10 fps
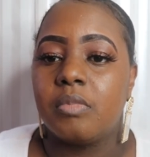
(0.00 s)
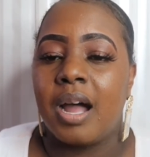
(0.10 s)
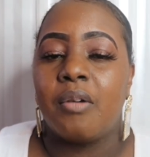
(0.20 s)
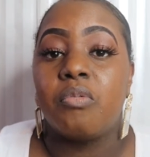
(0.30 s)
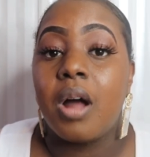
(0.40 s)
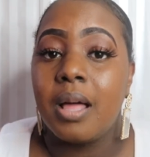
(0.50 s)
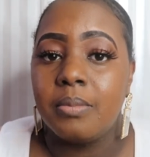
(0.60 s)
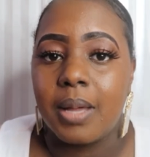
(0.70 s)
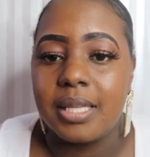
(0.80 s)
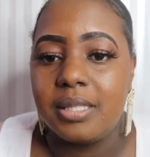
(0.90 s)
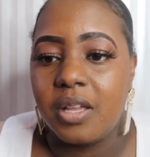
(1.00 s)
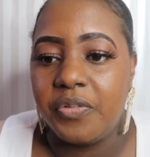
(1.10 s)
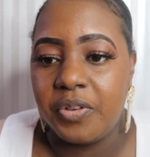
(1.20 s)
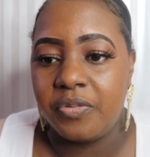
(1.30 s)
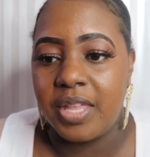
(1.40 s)
robbed
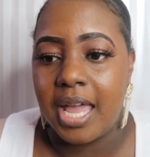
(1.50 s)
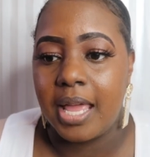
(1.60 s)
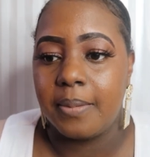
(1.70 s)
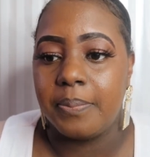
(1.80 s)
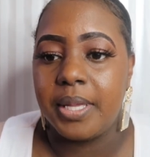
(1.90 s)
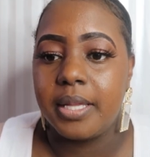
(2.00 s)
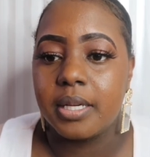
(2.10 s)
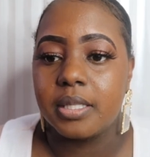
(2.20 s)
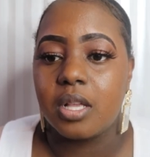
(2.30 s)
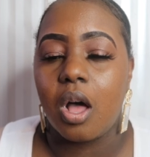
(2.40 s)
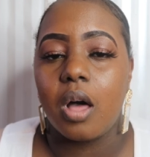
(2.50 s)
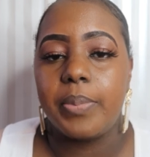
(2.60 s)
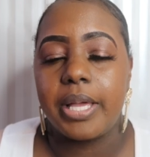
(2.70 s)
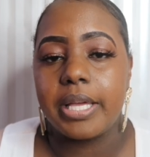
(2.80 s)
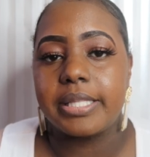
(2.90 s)
myself of that, because all
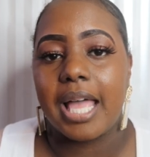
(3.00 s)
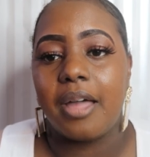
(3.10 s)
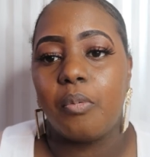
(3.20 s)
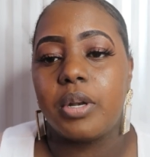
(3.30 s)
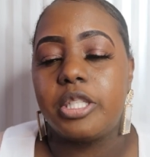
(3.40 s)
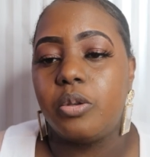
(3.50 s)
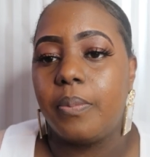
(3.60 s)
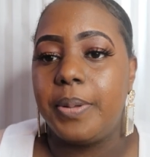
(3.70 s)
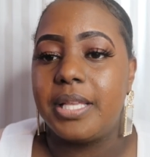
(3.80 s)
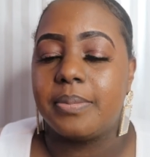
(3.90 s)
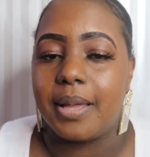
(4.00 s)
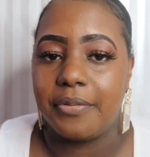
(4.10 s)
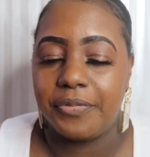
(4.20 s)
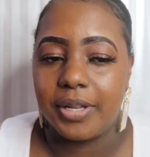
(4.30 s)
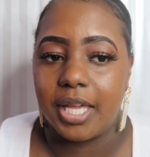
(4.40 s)
because I wanted to appease my
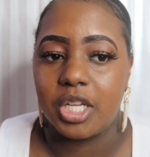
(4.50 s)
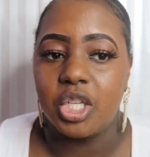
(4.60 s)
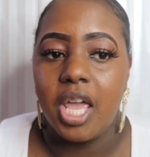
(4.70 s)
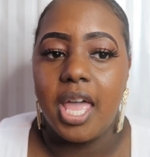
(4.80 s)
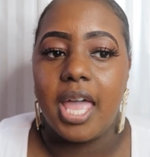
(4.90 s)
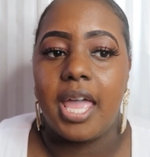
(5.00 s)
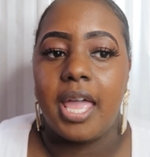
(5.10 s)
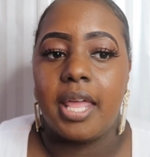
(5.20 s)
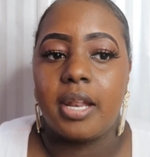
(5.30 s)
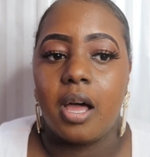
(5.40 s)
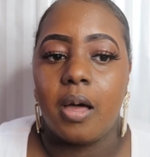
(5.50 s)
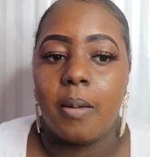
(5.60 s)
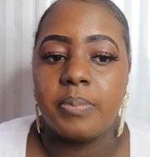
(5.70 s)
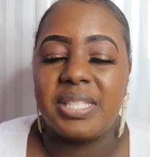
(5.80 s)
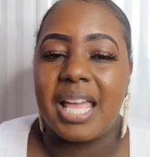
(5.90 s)
flesh and
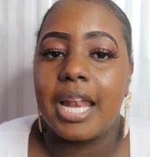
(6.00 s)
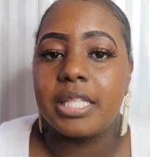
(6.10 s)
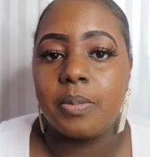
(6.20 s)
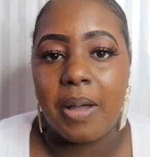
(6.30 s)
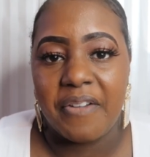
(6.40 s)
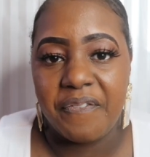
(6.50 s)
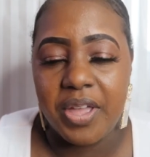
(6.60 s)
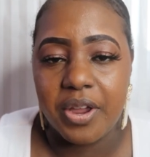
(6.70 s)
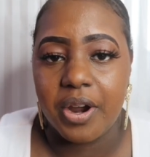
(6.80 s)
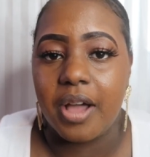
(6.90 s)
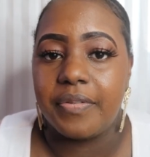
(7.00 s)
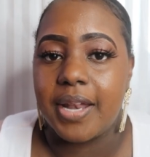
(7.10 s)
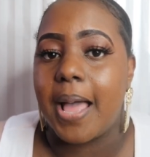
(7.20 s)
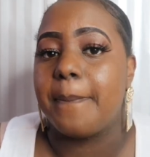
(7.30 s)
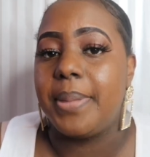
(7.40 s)
silence my fear of
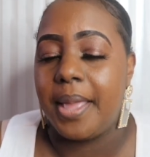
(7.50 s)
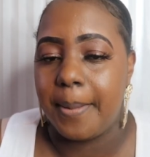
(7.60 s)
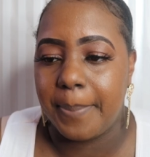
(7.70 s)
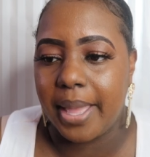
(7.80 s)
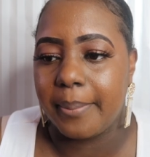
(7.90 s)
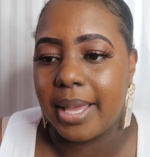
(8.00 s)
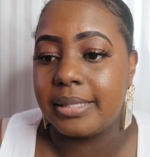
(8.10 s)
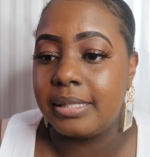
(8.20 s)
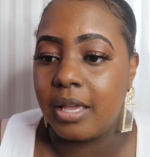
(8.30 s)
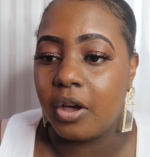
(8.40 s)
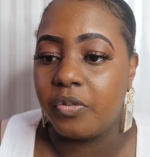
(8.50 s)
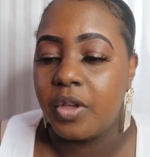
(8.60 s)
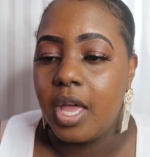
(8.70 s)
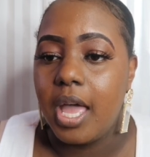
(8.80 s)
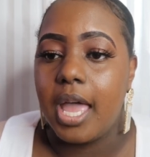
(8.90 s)
not being by myself,
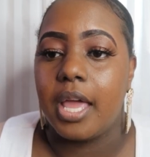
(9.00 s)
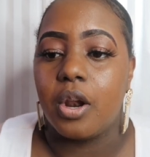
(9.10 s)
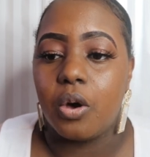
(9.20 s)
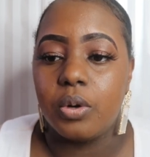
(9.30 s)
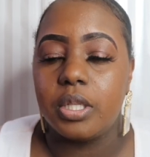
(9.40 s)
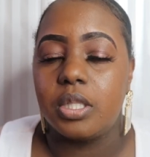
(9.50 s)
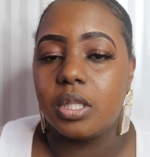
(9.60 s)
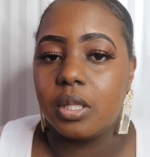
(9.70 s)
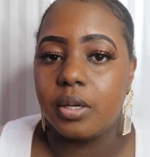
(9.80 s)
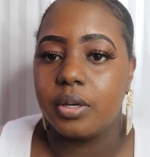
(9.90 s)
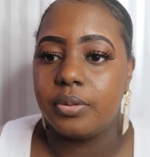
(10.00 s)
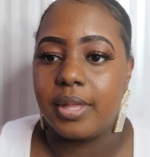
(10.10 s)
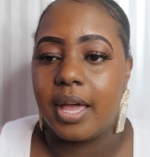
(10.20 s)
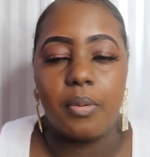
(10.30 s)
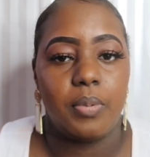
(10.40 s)
and only to learn
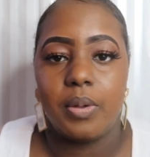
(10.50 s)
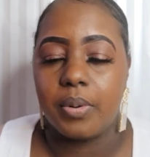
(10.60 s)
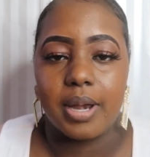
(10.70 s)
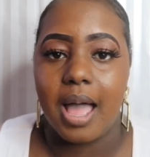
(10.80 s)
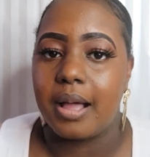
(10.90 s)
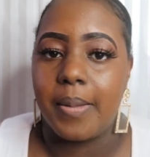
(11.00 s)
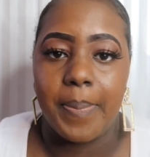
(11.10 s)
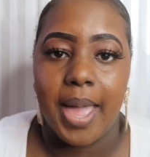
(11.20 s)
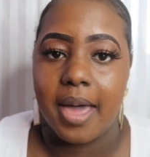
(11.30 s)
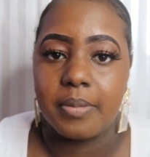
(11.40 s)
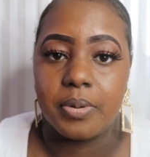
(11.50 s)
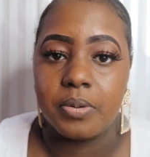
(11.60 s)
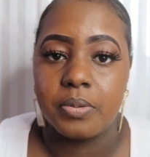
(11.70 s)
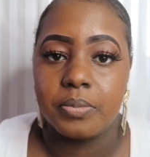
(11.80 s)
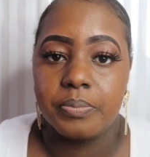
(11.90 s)
that we were not compatible.